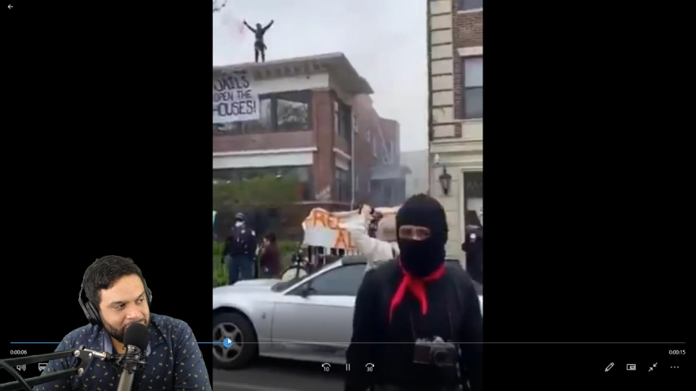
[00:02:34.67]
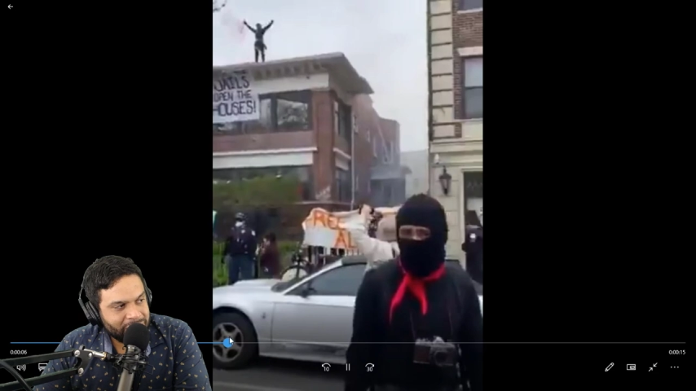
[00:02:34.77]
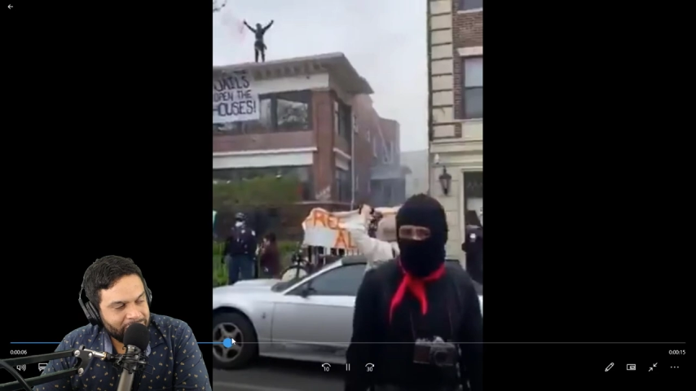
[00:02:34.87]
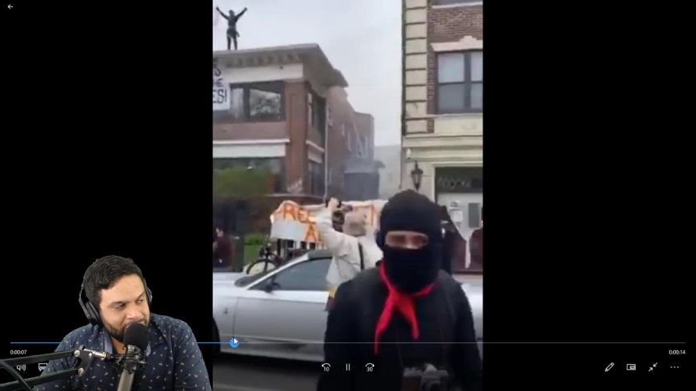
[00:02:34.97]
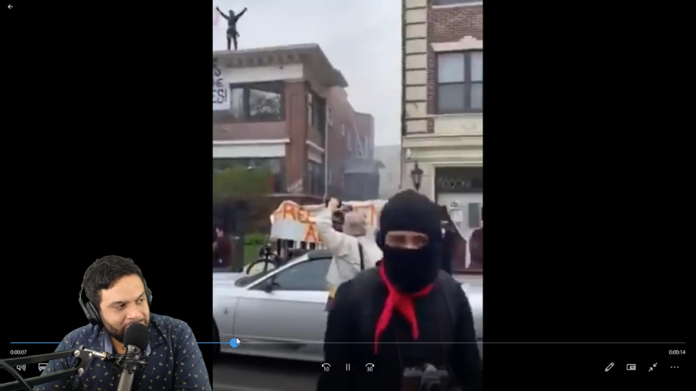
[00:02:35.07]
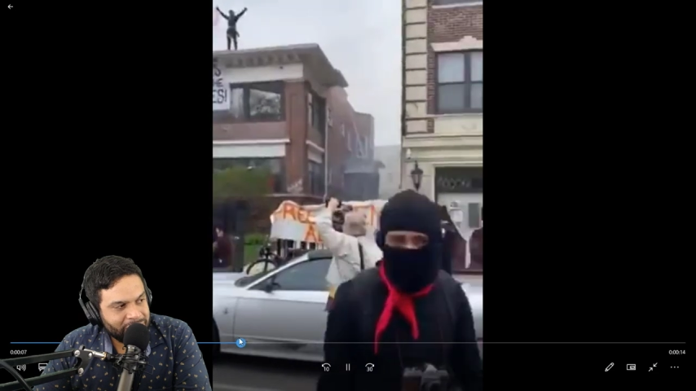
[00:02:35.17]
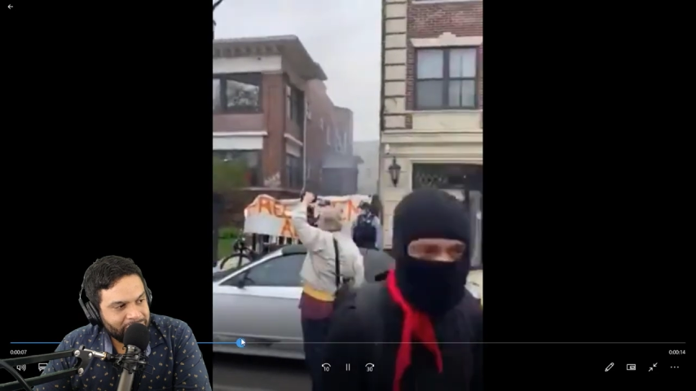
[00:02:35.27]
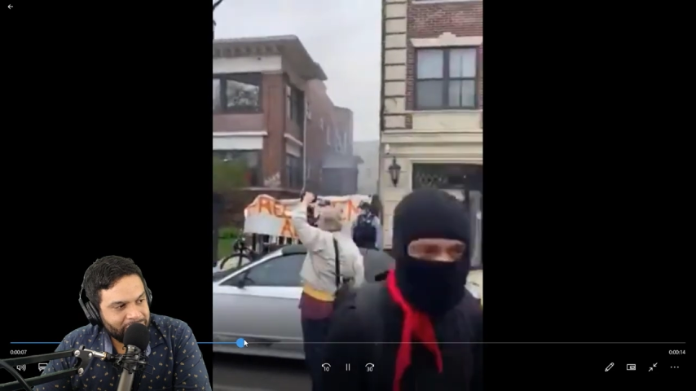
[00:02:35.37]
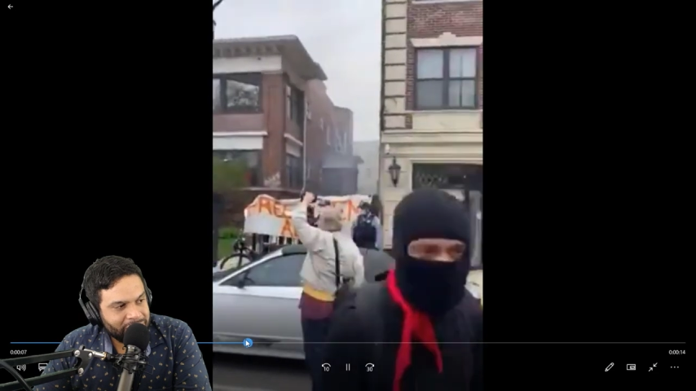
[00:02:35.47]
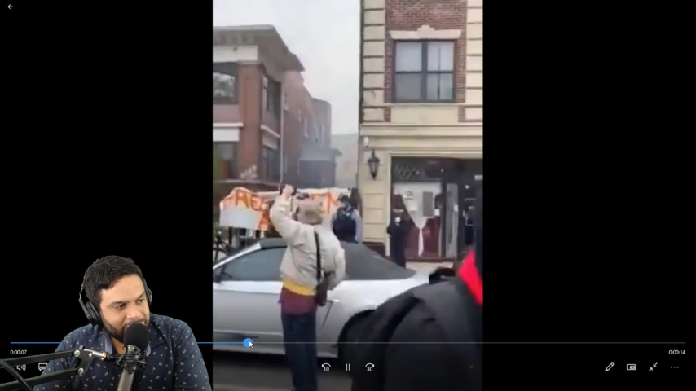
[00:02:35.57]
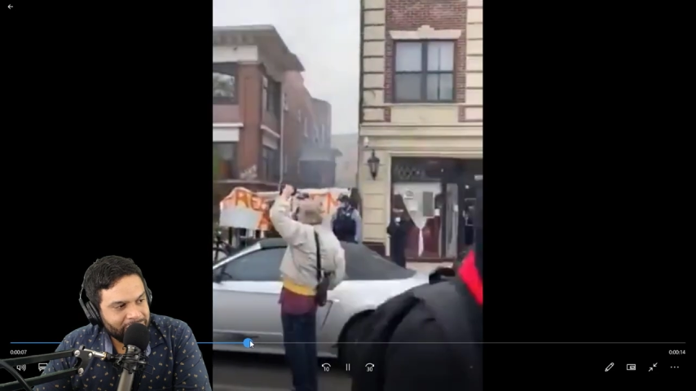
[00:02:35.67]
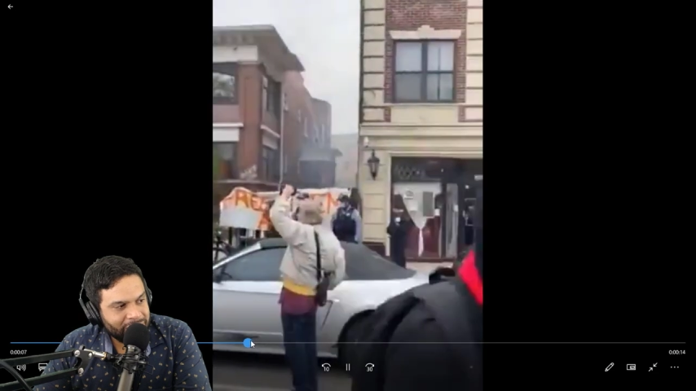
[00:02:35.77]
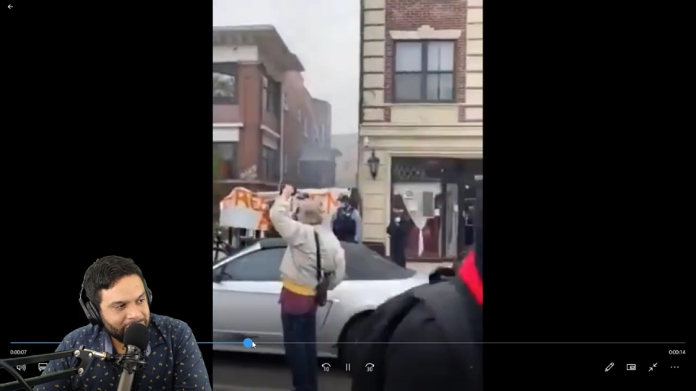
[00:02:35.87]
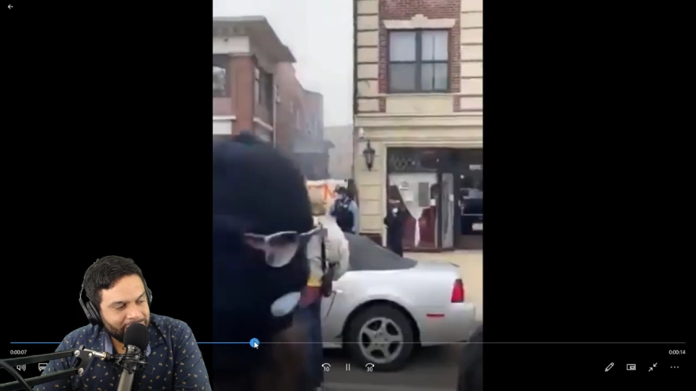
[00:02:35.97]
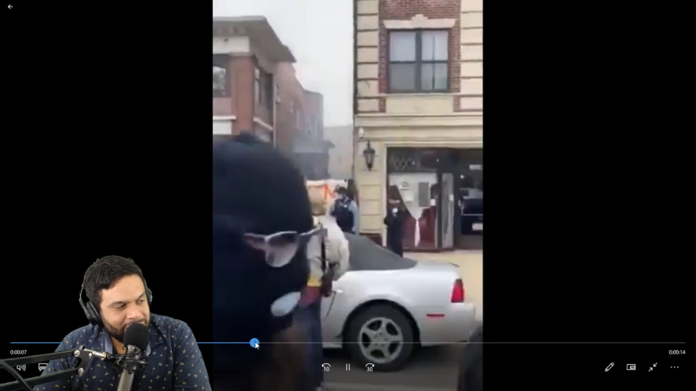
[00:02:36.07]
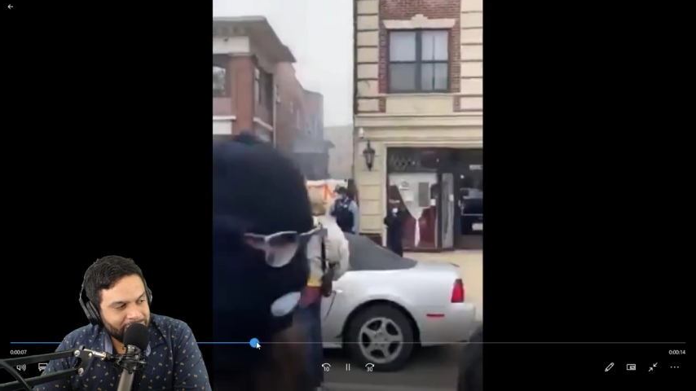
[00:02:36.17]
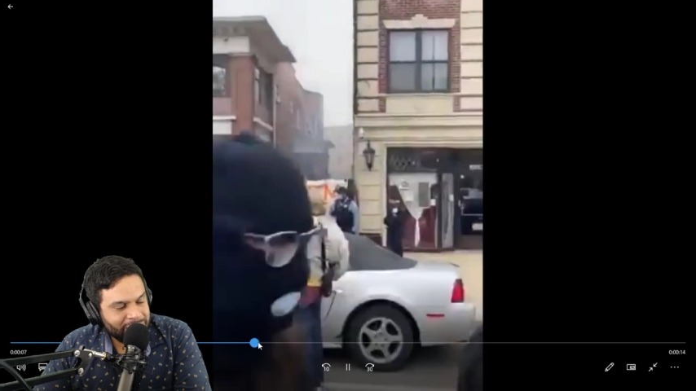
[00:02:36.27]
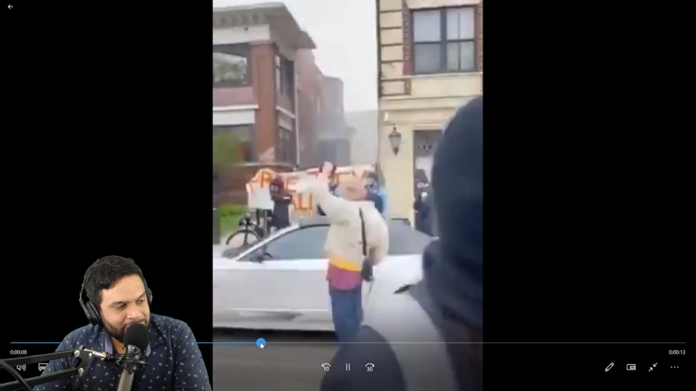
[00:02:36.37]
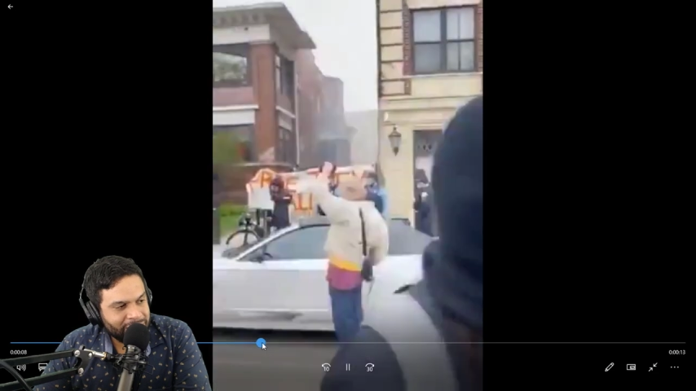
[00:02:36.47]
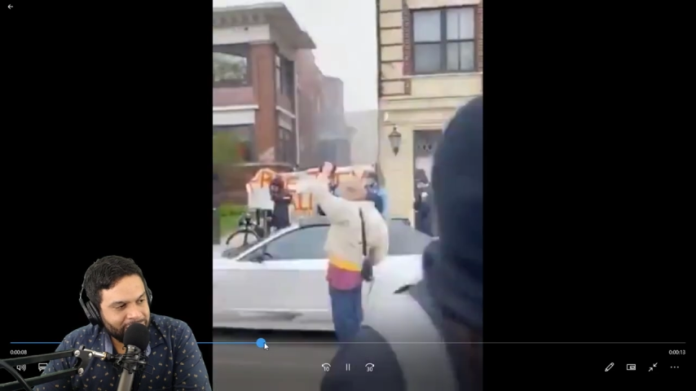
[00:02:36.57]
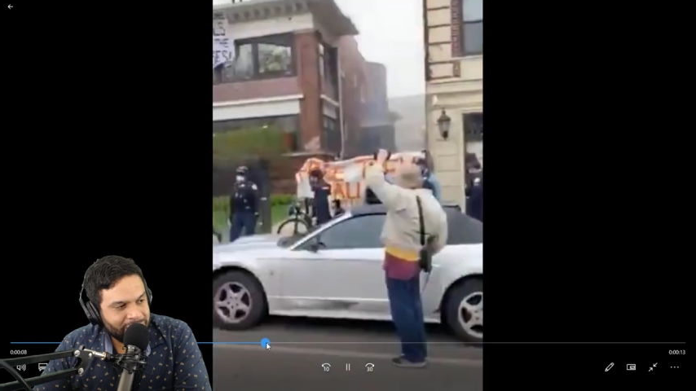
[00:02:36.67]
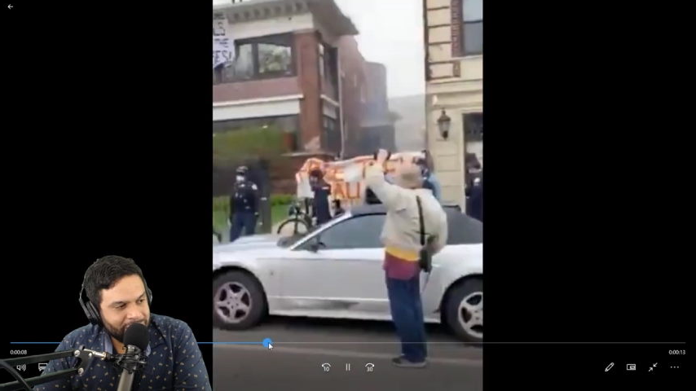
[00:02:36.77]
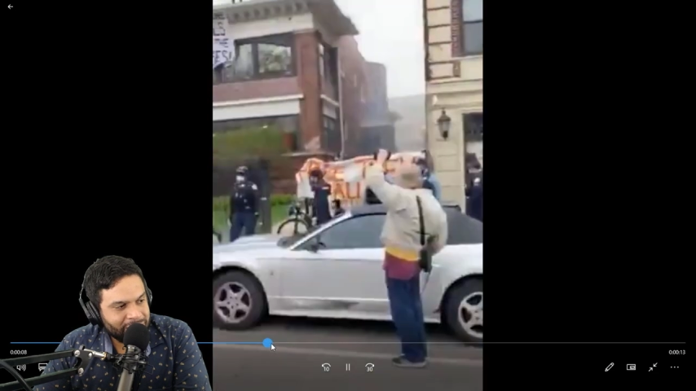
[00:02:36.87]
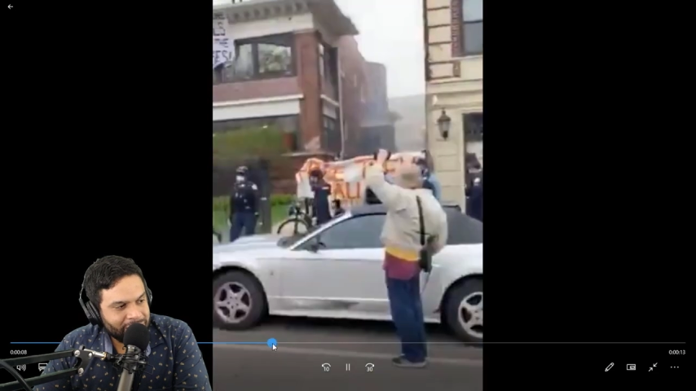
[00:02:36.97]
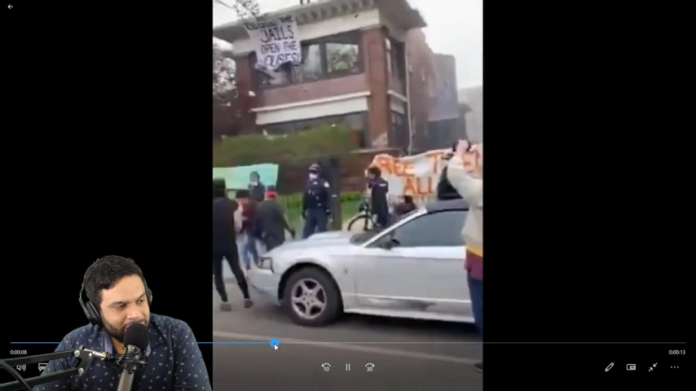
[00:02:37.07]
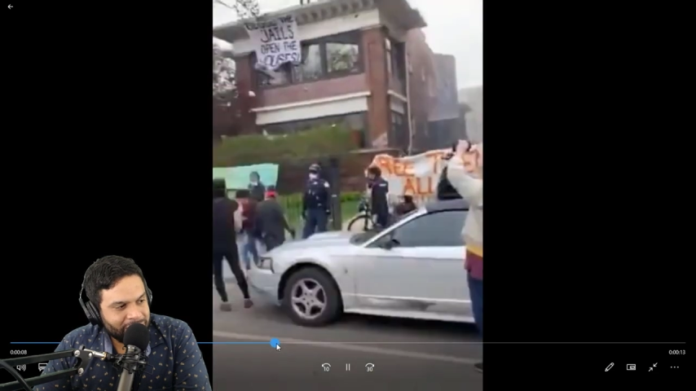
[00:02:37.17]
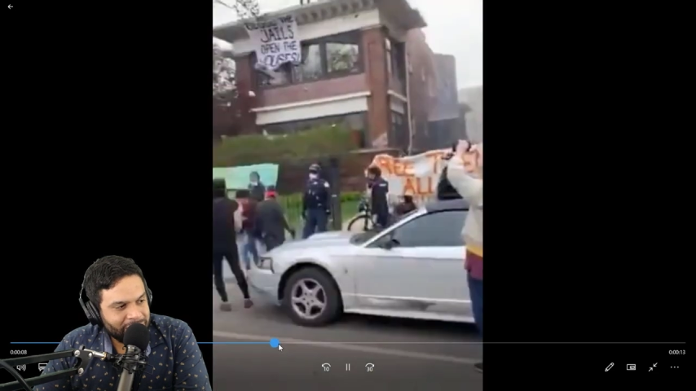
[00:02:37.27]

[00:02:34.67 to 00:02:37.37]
No one is speaking in this clip.